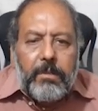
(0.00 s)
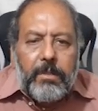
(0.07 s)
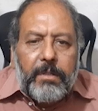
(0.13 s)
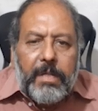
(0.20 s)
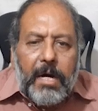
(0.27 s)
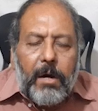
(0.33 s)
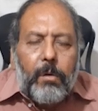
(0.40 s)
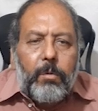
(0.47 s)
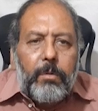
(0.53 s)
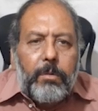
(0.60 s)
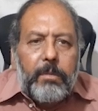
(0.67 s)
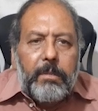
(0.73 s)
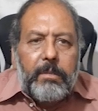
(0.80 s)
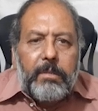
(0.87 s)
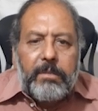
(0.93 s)
Now
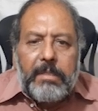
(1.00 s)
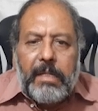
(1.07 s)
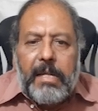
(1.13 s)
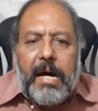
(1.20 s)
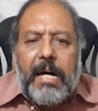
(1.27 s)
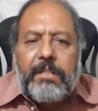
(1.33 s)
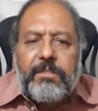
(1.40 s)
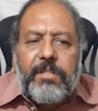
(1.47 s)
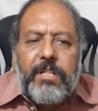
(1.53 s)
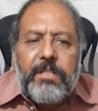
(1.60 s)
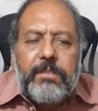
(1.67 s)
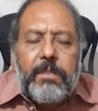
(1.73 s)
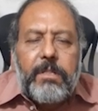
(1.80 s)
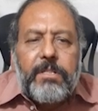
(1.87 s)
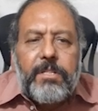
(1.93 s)
the last
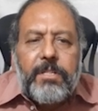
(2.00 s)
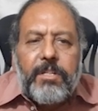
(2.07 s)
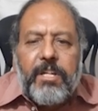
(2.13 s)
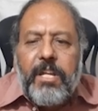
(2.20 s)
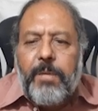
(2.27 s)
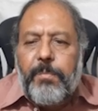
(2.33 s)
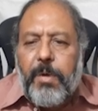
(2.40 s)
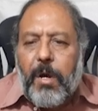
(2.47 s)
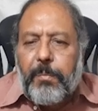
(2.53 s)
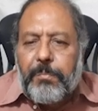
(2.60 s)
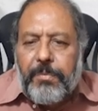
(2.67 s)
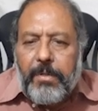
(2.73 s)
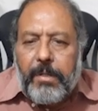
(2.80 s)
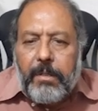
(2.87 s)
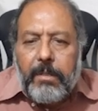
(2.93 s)
is skin
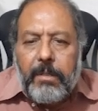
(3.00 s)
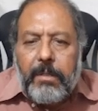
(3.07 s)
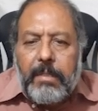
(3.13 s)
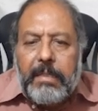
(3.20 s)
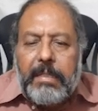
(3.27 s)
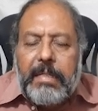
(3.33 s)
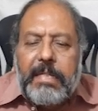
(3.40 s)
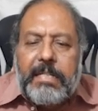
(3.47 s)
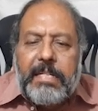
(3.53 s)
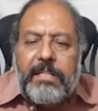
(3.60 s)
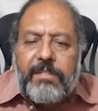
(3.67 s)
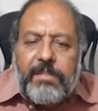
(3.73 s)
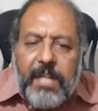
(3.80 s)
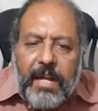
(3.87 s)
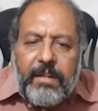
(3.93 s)
biopsy. It is
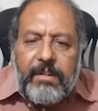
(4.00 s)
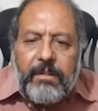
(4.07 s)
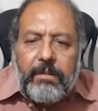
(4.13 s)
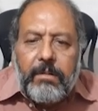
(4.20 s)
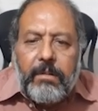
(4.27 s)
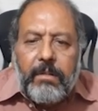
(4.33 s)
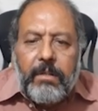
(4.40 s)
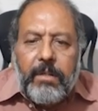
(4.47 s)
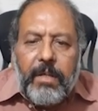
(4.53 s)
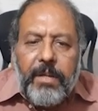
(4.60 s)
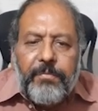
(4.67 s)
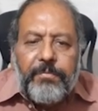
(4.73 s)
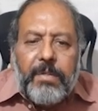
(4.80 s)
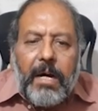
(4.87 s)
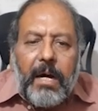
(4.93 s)
done
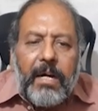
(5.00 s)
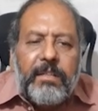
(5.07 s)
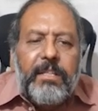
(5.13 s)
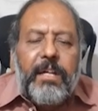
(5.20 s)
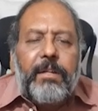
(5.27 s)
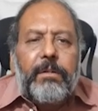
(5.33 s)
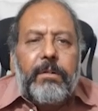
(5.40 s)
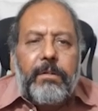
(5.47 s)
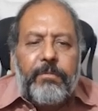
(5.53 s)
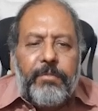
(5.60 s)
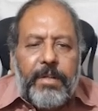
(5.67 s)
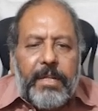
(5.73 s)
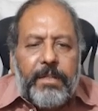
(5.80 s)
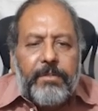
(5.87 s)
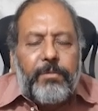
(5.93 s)
if the other
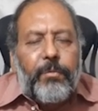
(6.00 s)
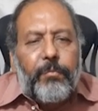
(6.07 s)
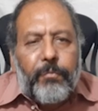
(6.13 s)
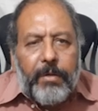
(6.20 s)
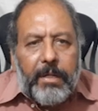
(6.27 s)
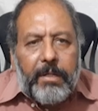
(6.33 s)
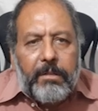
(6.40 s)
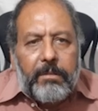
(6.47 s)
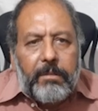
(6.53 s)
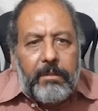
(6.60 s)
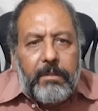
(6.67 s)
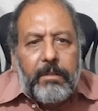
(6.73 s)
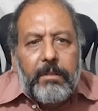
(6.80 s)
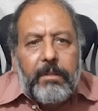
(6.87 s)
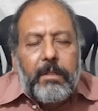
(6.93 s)
ways fail,
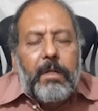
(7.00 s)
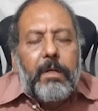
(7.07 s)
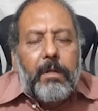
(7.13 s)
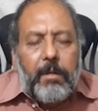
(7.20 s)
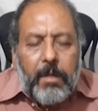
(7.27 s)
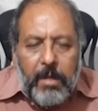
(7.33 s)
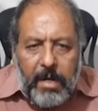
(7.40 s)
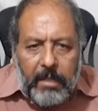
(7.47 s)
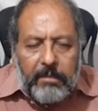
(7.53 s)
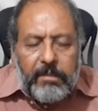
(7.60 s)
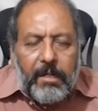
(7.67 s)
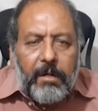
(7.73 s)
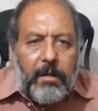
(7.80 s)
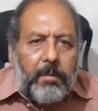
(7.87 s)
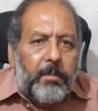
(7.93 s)
all
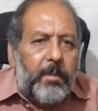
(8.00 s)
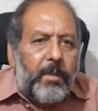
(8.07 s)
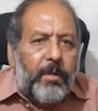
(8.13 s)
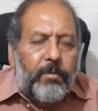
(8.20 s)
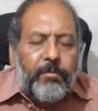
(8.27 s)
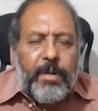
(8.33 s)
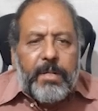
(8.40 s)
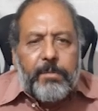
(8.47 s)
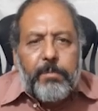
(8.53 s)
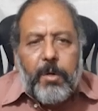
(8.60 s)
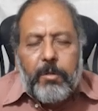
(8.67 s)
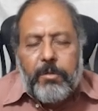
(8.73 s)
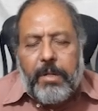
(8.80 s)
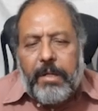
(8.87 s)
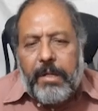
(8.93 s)
the wet
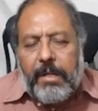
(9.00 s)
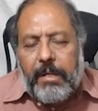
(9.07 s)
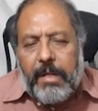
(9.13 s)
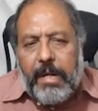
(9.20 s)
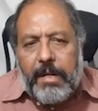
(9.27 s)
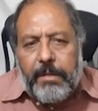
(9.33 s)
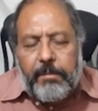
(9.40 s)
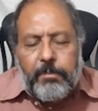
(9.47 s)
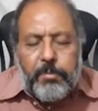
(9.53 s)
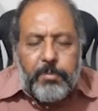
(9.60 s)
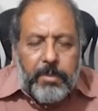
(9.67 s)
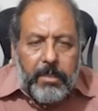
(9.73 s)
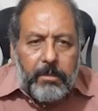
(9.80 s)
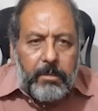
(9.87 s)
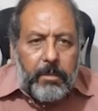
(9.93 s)
mounting and
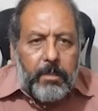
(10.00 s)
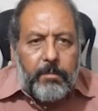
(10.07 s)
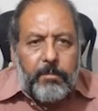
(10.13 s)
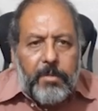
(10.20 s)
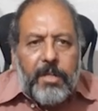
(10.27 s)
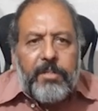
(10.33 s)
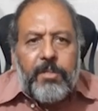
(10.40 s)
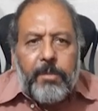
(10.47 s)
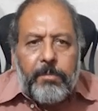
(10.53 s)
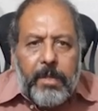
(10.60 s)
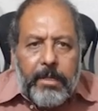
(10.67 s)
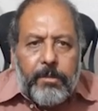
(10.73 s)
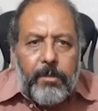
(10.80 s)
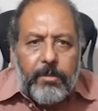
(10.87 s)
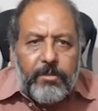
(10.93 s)
potassium
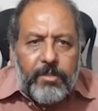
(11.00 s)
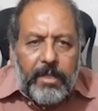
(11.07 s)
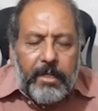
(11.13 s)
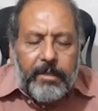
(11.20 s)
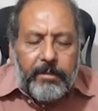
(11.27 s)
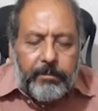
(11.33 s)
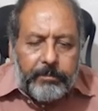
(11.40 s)
hydroxide